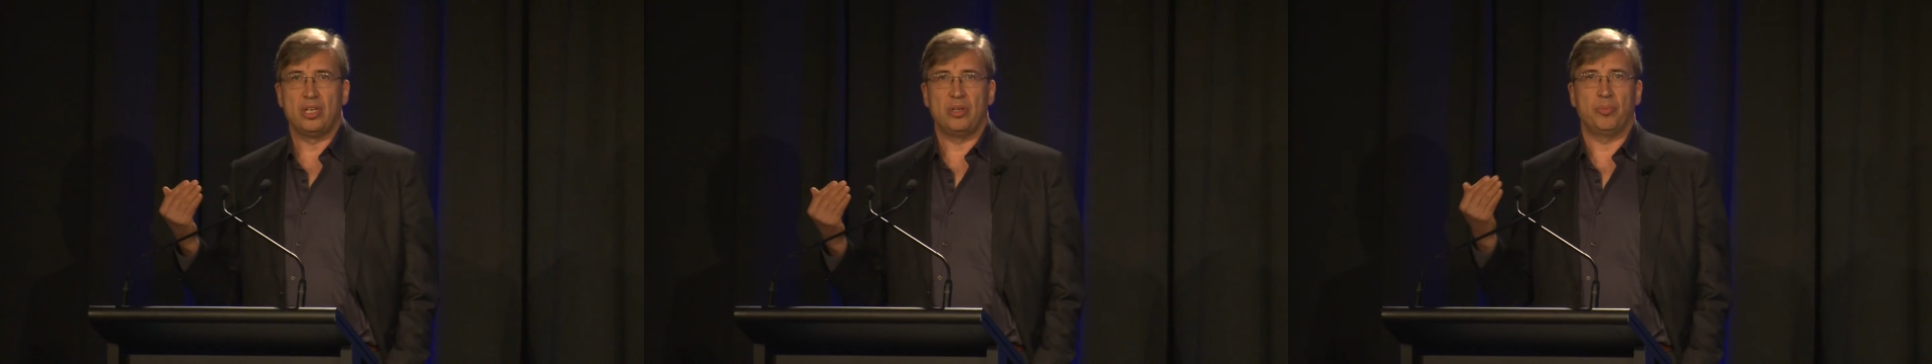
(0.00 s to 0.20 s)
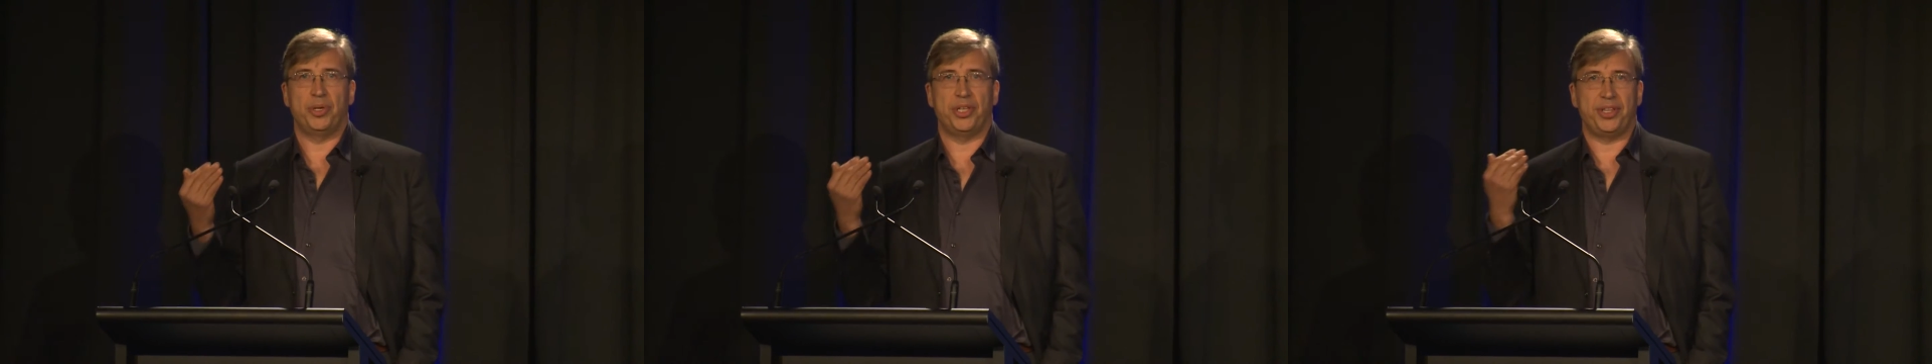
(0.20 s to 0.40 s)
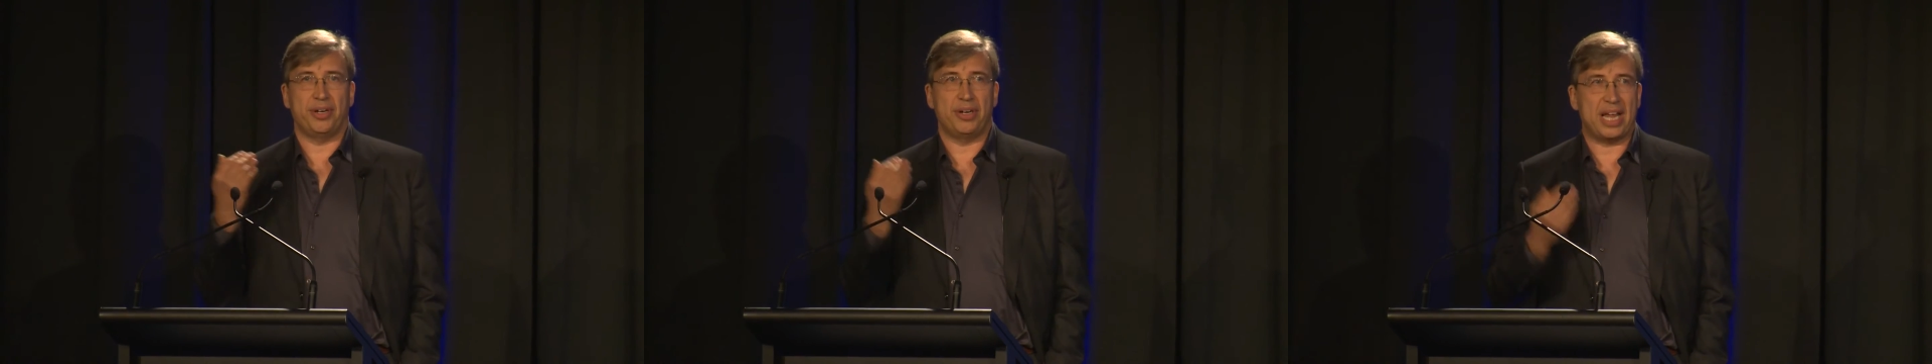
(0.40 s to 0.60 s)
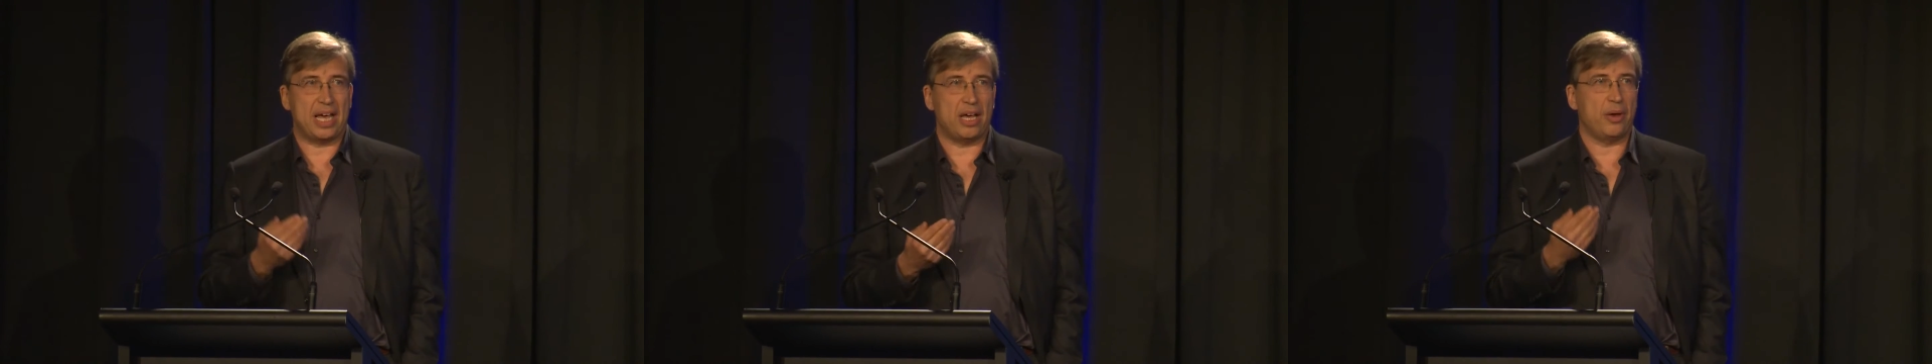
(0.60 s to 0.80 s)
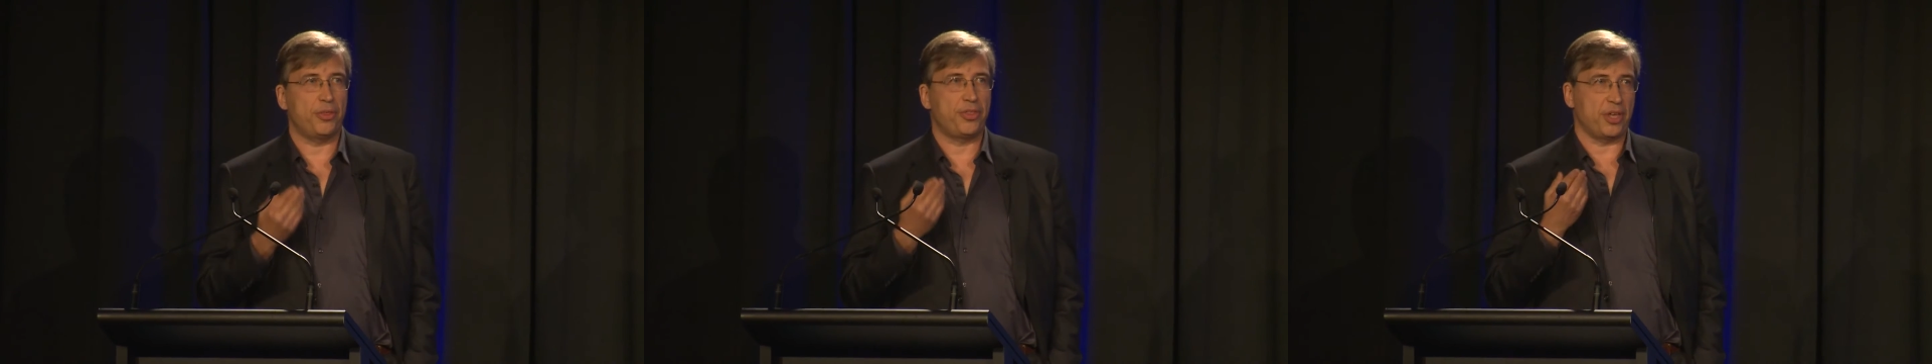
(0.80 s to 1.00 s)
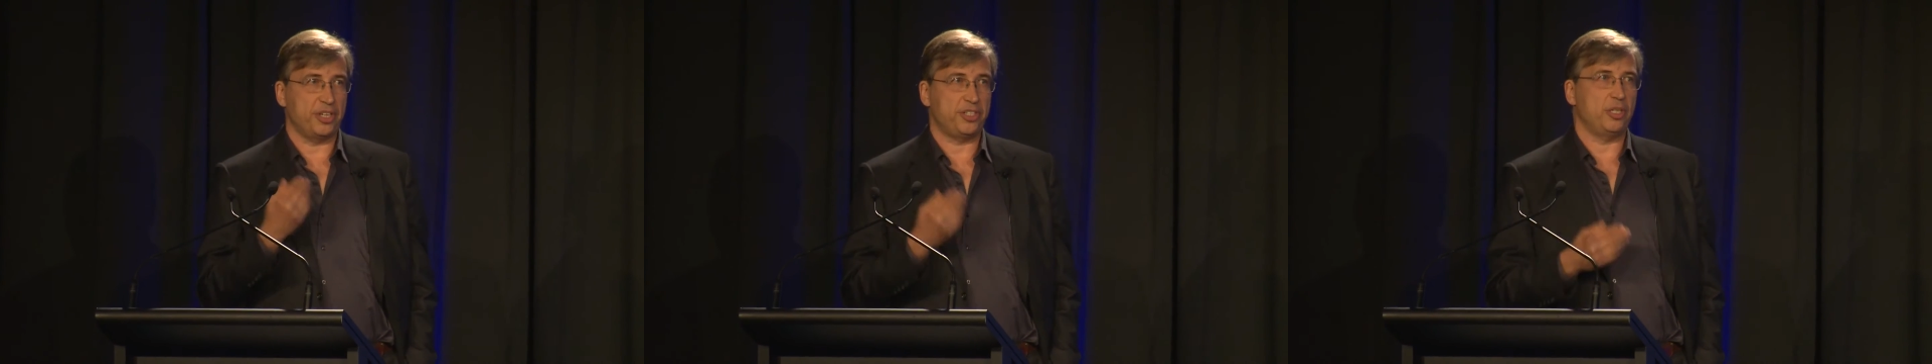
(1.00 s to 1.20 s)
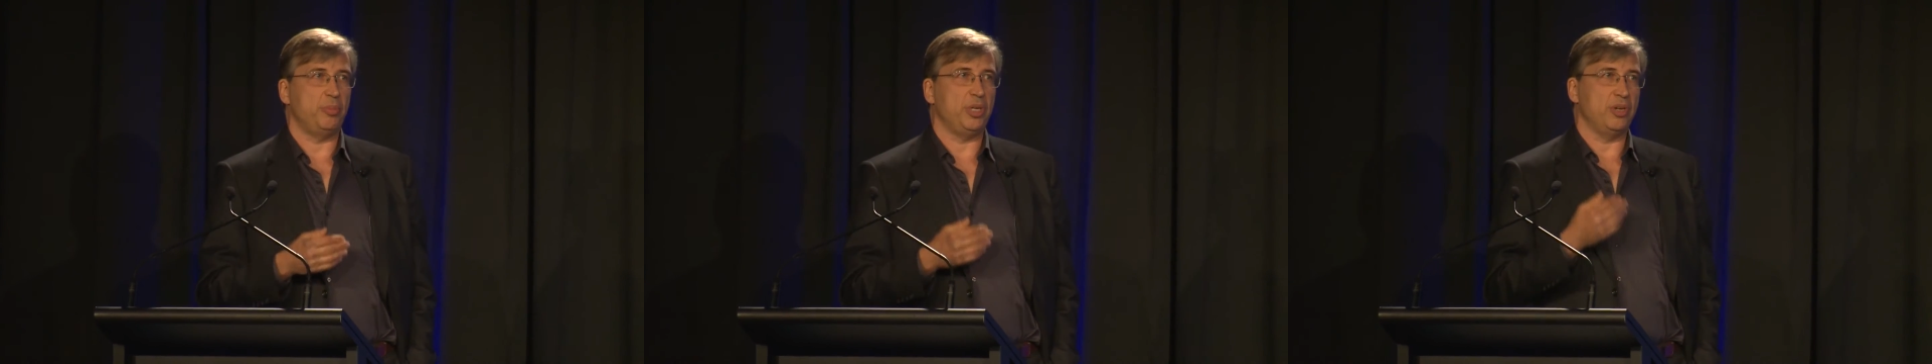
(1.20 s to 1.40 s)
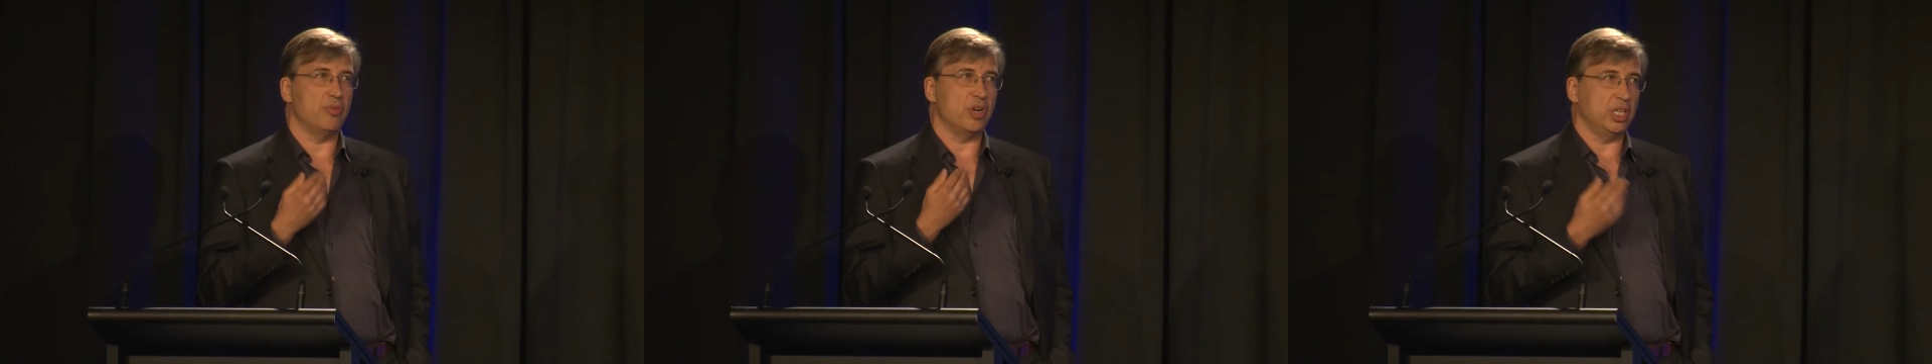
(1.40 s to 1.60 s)
but they're now thought to
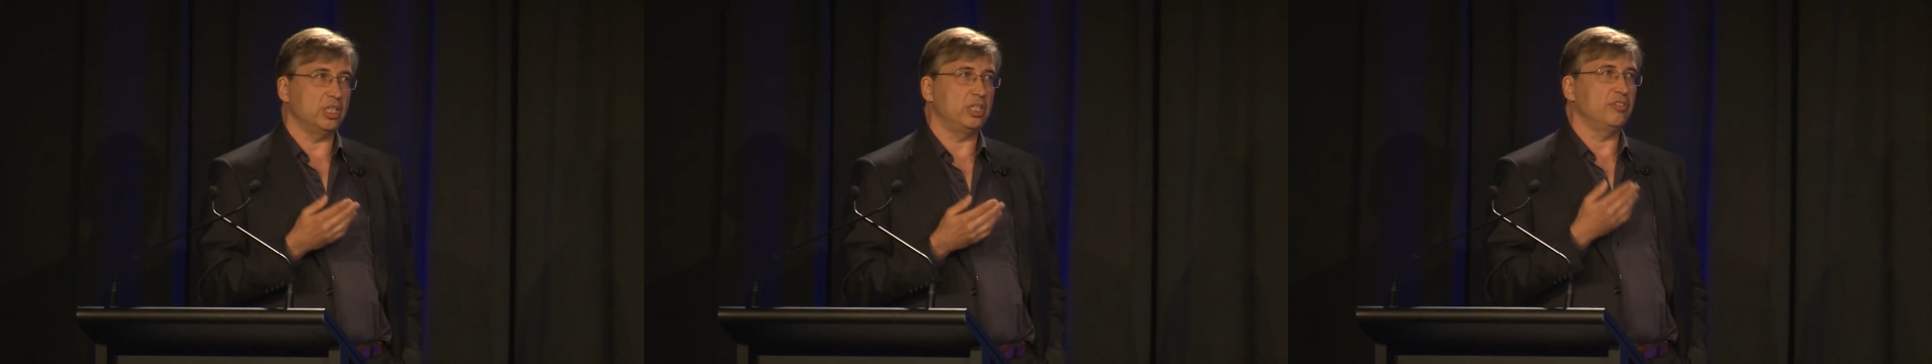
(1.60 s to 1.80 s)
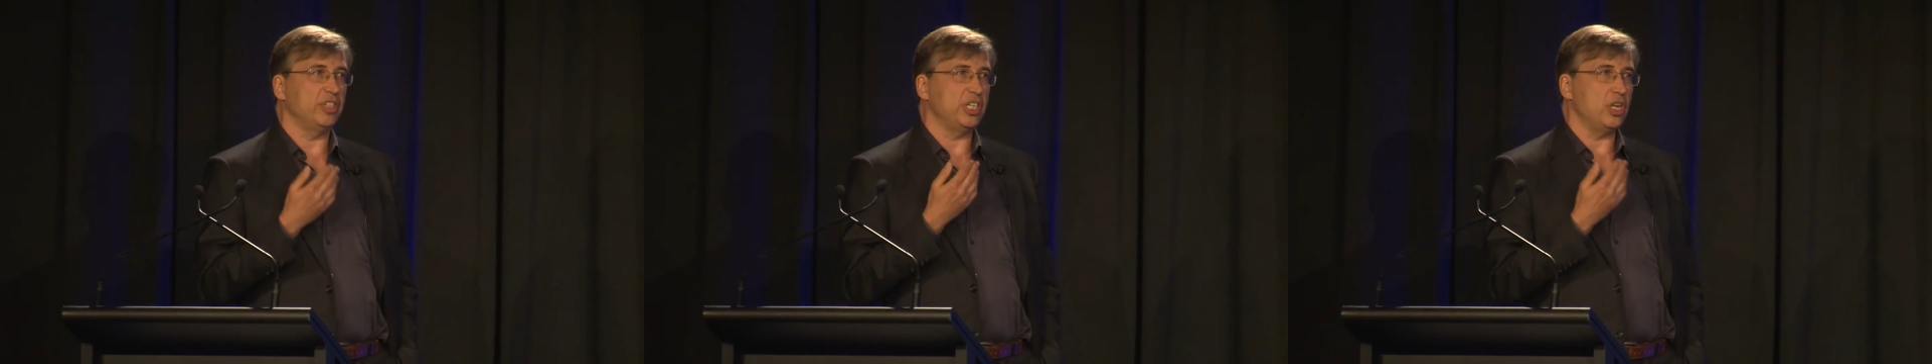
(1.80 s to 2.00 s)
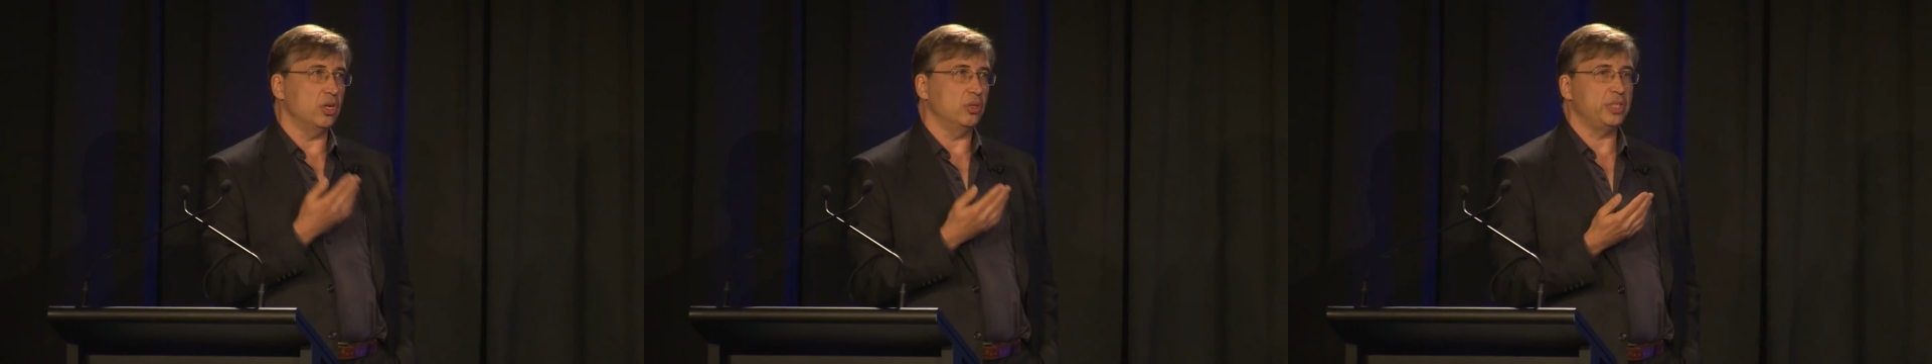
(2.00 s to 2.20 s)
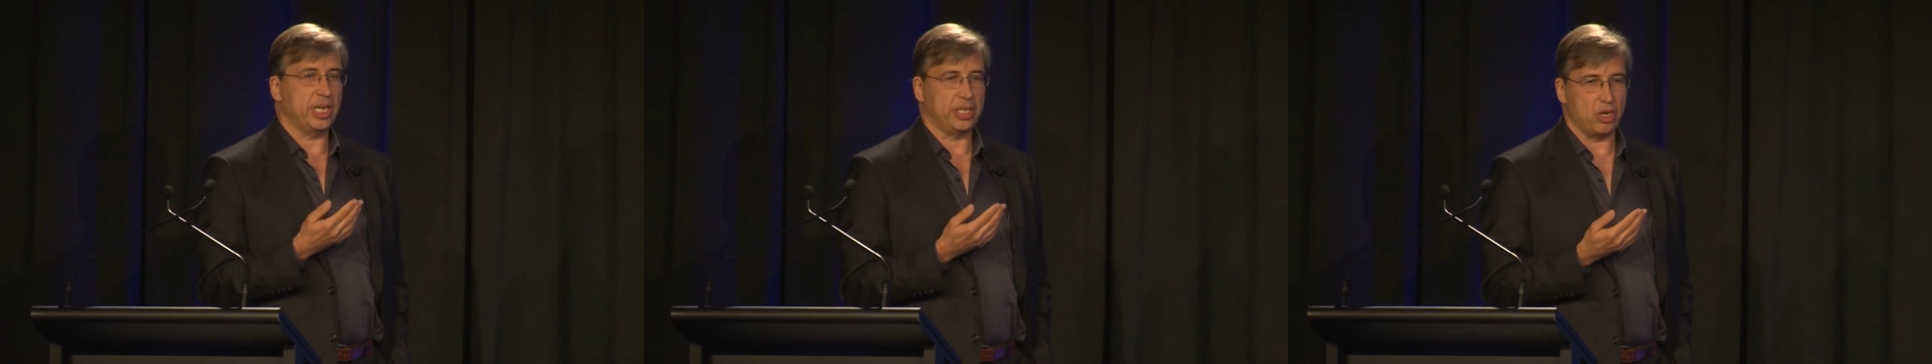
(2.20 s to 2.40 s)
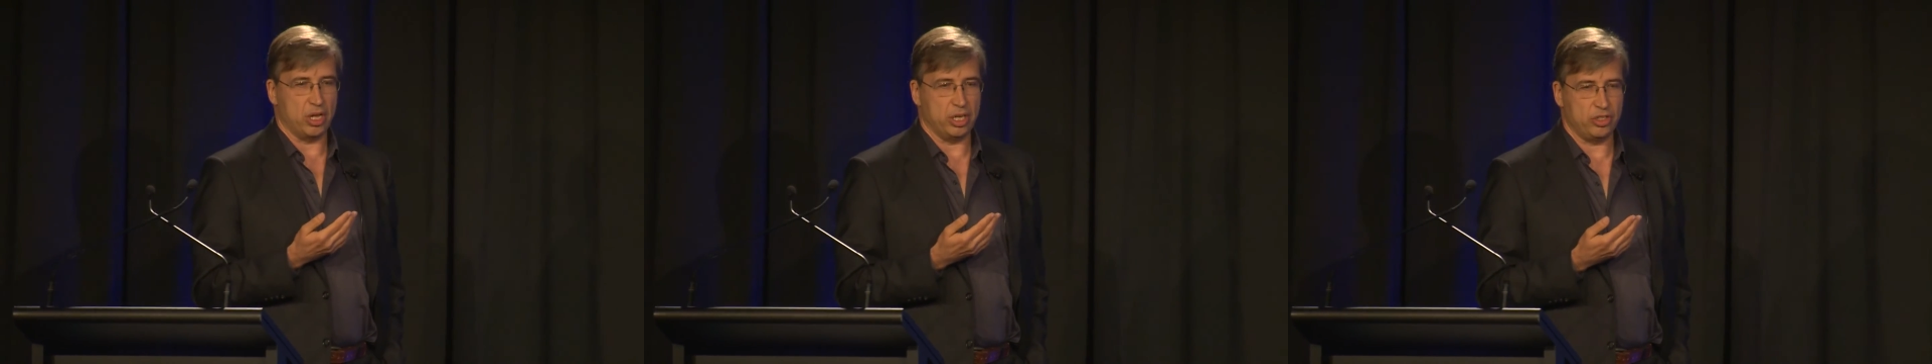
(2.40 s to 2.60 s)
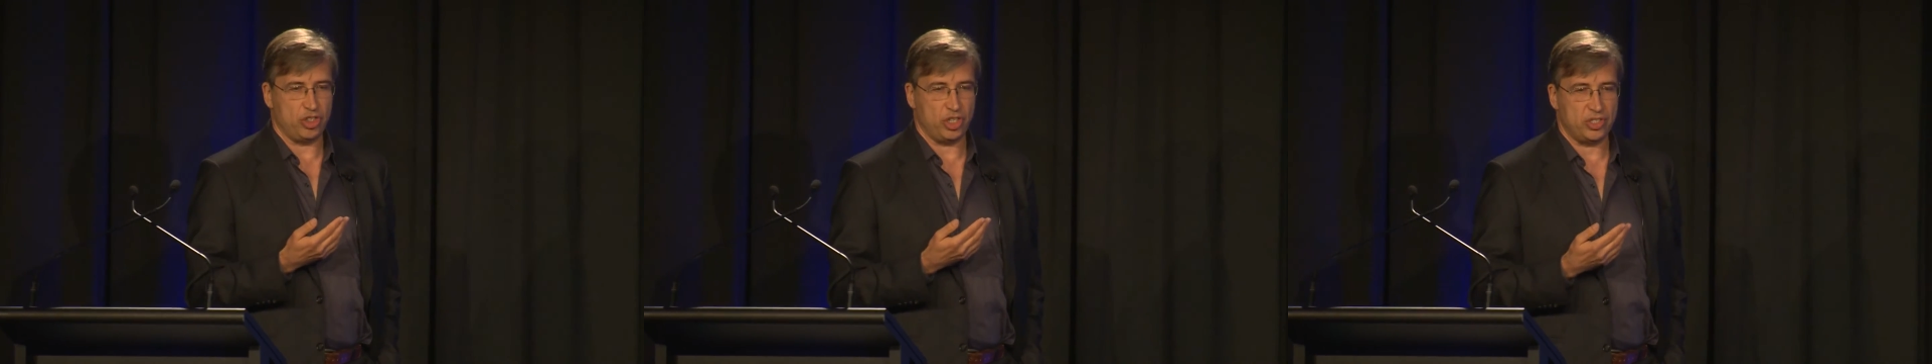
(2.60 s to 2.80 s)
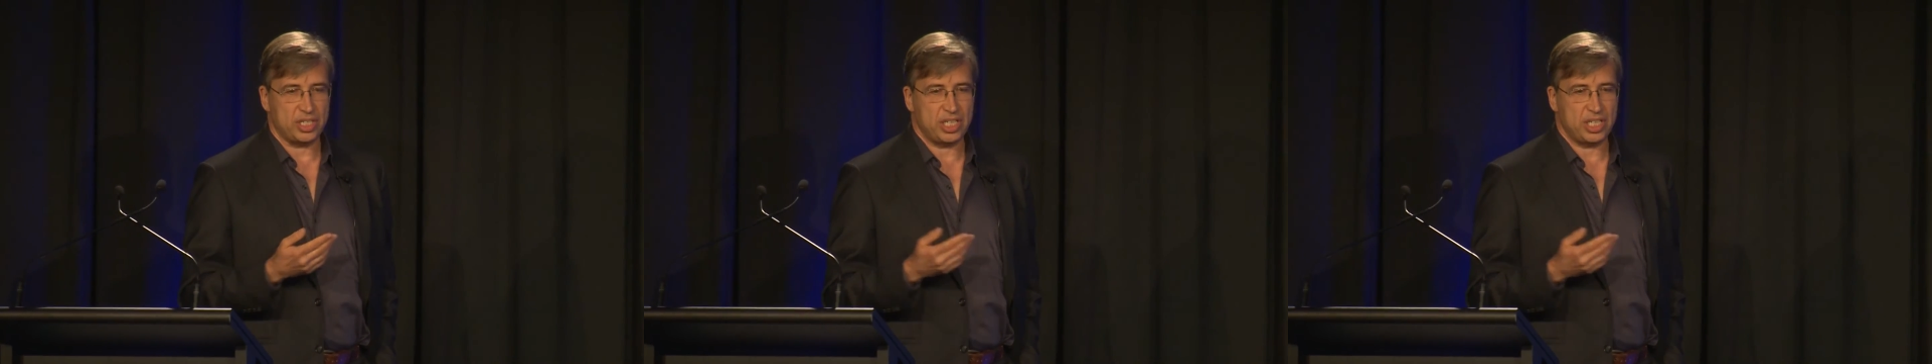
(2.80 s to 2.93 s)
be relatively known technologies.